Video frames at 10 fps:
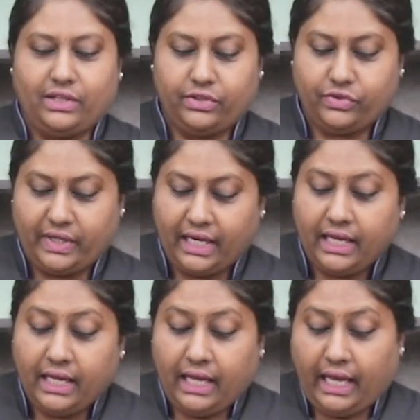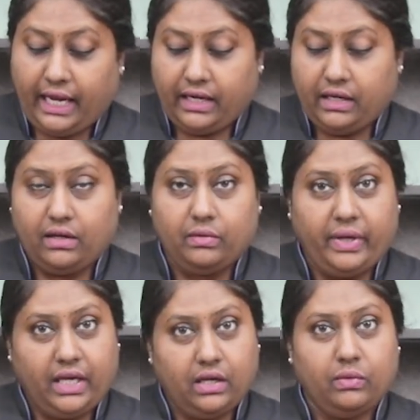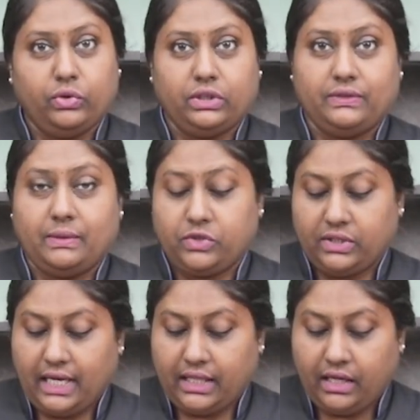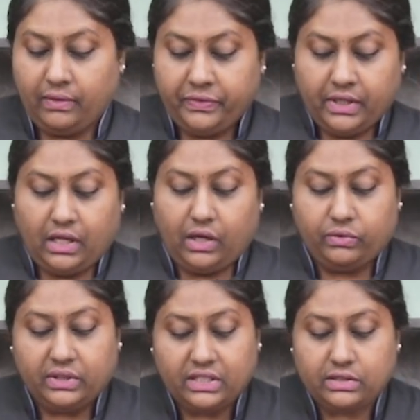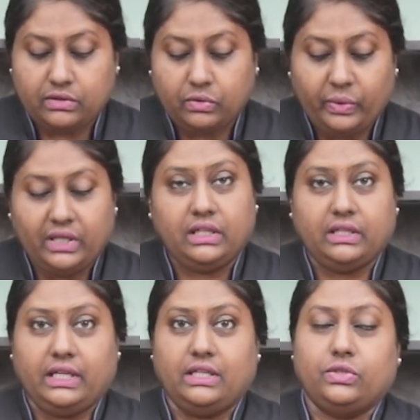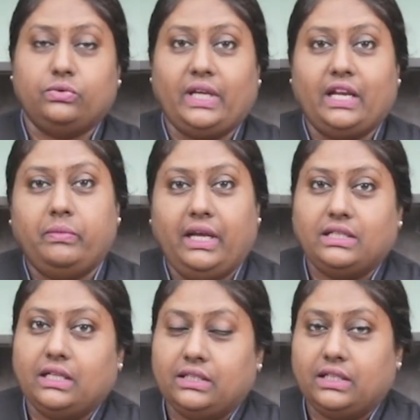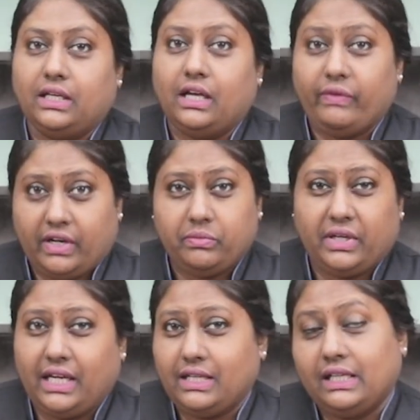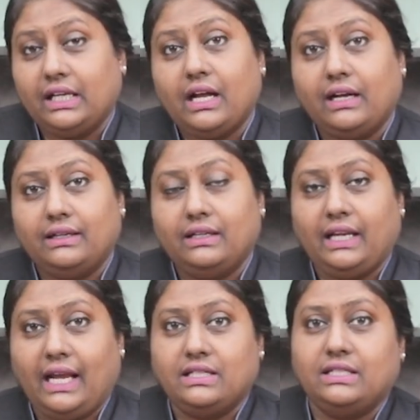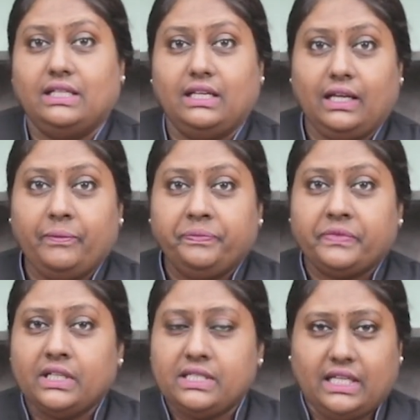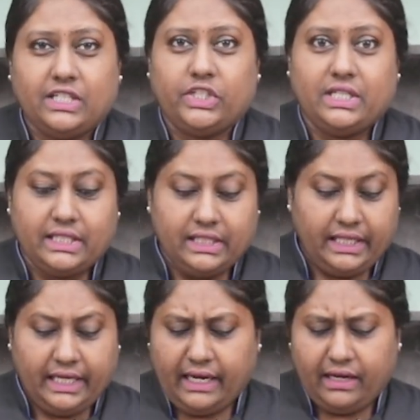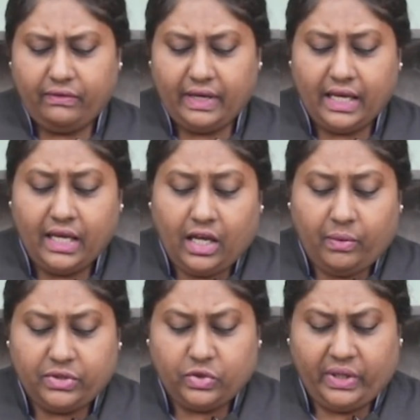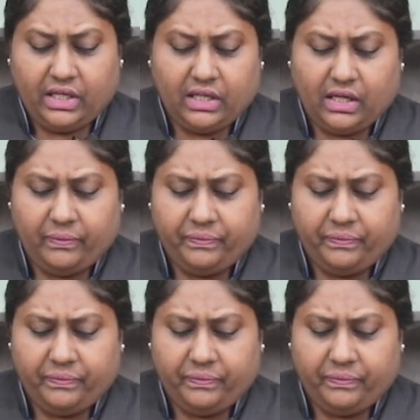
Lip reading: another tray and bake both of them together. Now this will need to get baked at the oven, preheating at 180 degree Celsius. It will need anywhere between